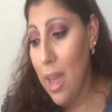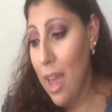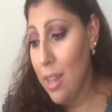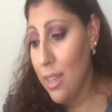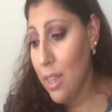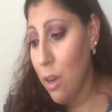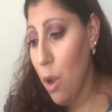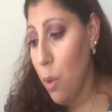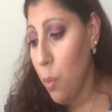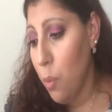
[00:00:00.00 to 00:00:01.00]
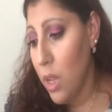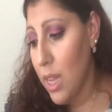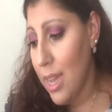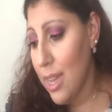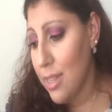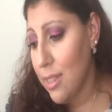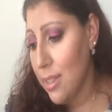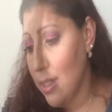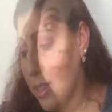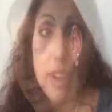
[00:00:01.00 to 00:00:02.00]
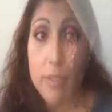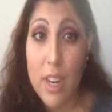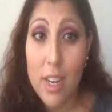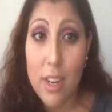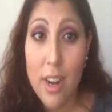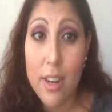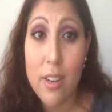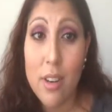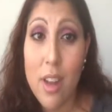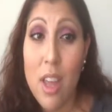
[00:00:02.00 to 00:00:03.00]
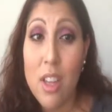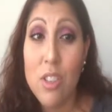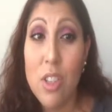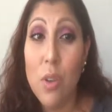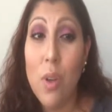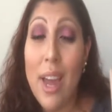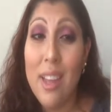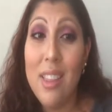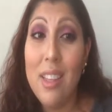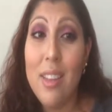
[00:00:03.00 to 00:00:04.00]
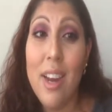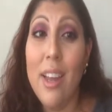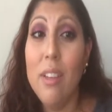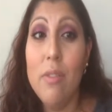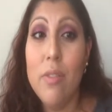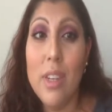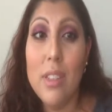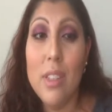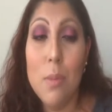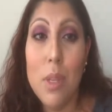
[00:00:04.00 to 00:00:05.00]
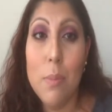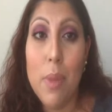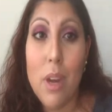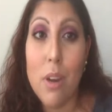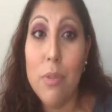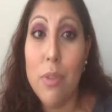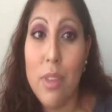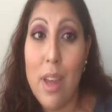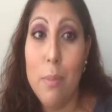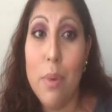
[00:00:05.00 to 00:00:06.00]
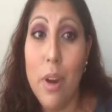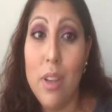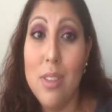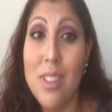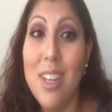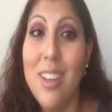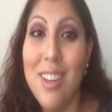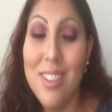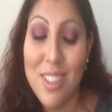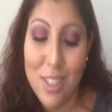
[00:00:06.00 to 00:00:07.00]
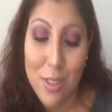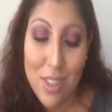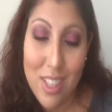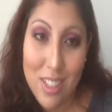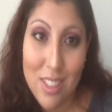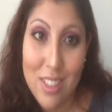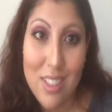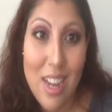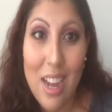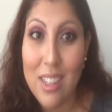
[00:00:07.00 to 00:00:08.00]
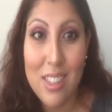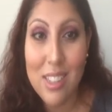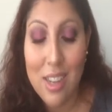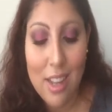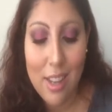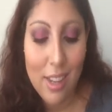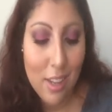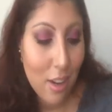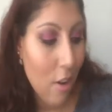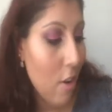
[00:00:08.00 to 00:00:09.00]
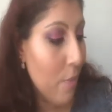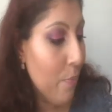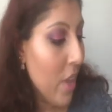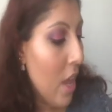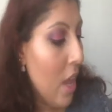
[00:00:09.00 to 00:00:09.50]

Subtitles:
palette was $5.99. So I think that I can find something better for that price. So this, I did not like it at all.